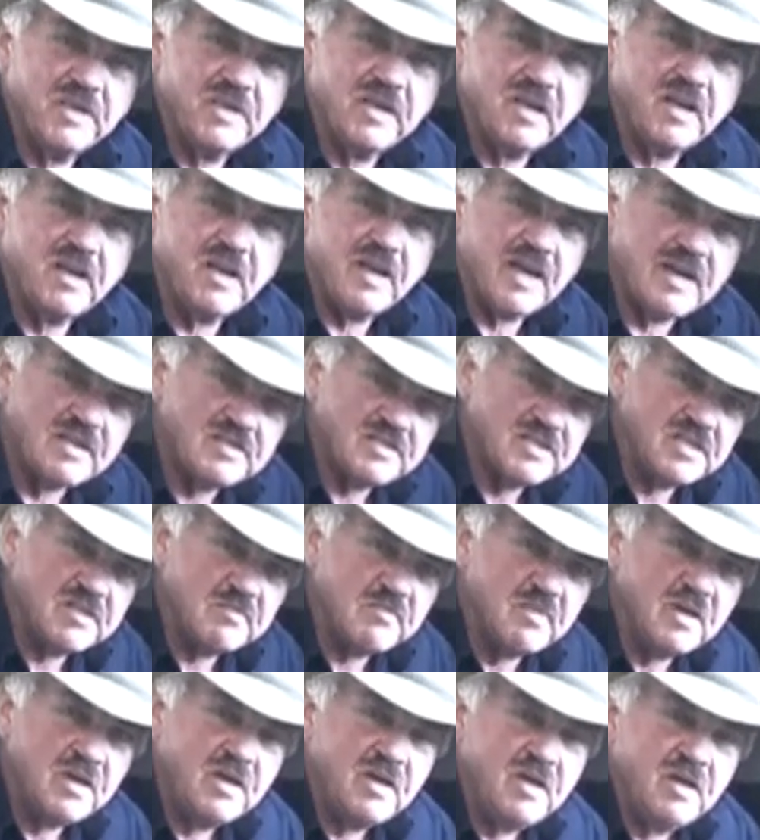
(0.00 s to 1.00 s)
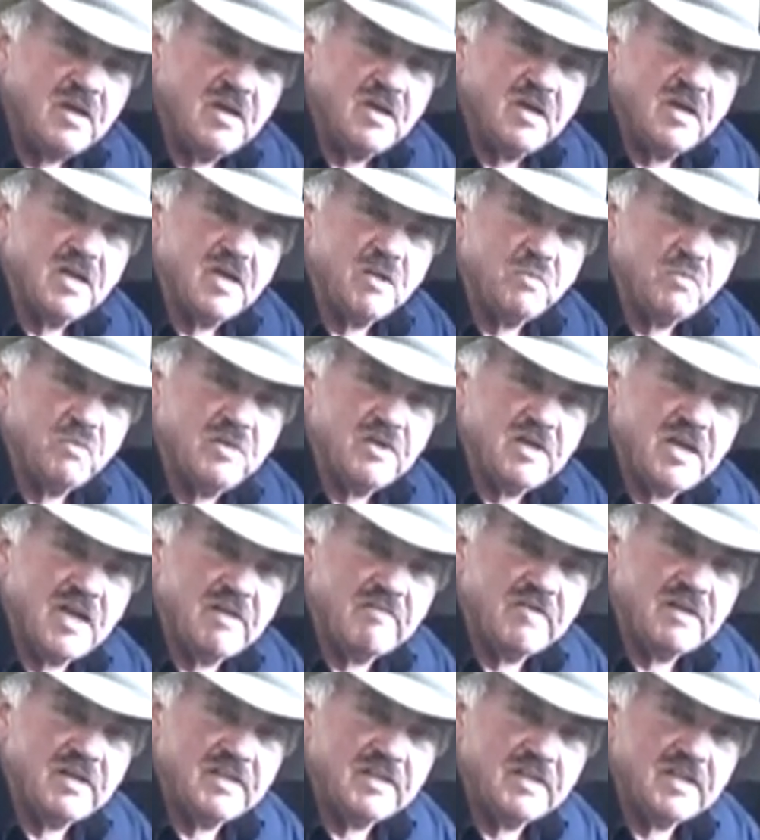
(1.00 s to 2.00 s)
could catch him. He wouldn't
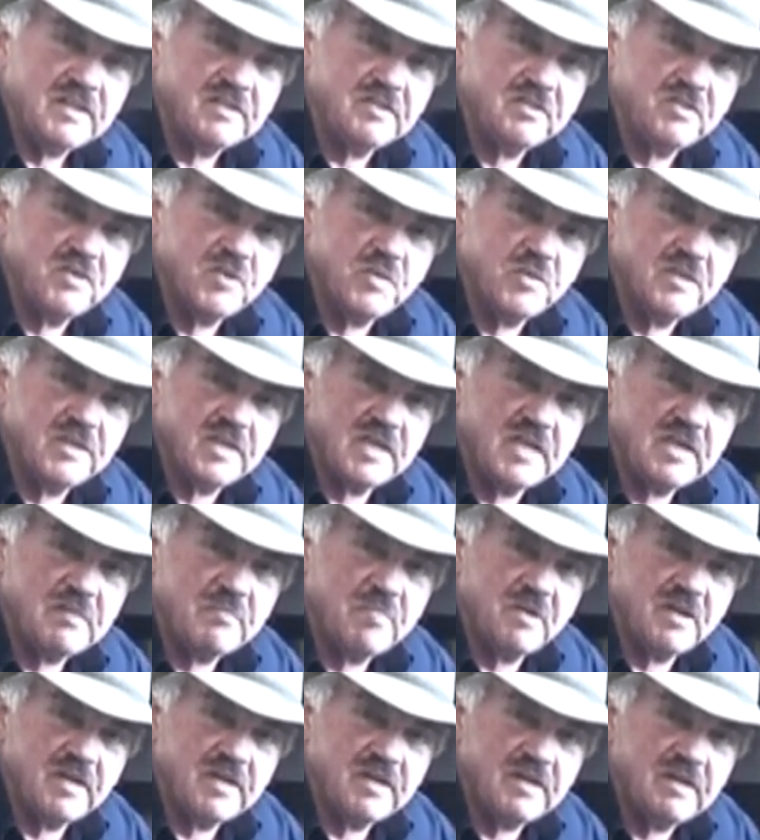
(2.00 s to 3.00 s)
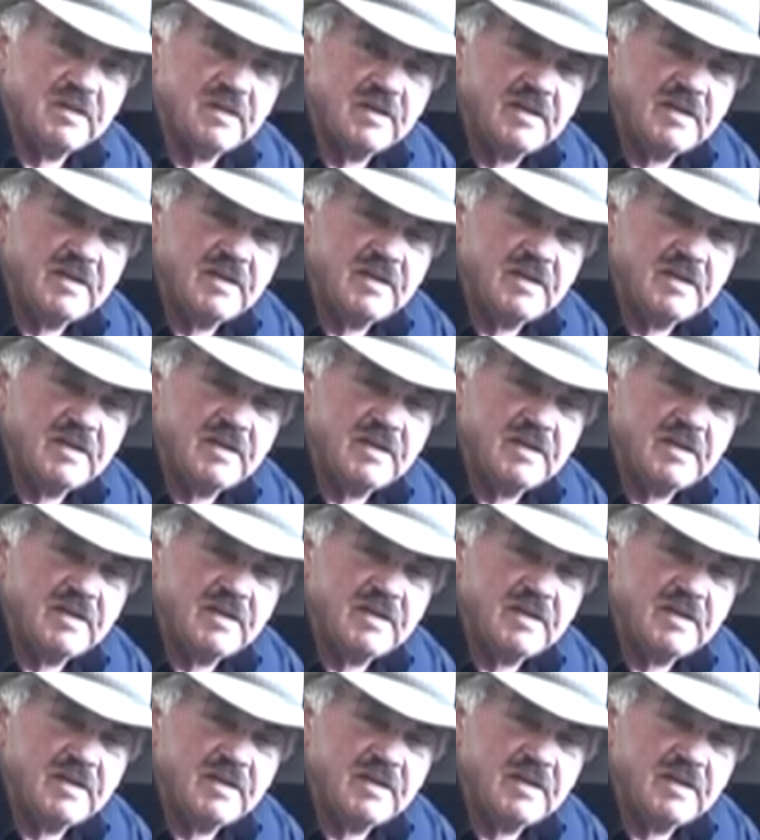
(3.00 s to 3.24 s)
have anything to do with anybody.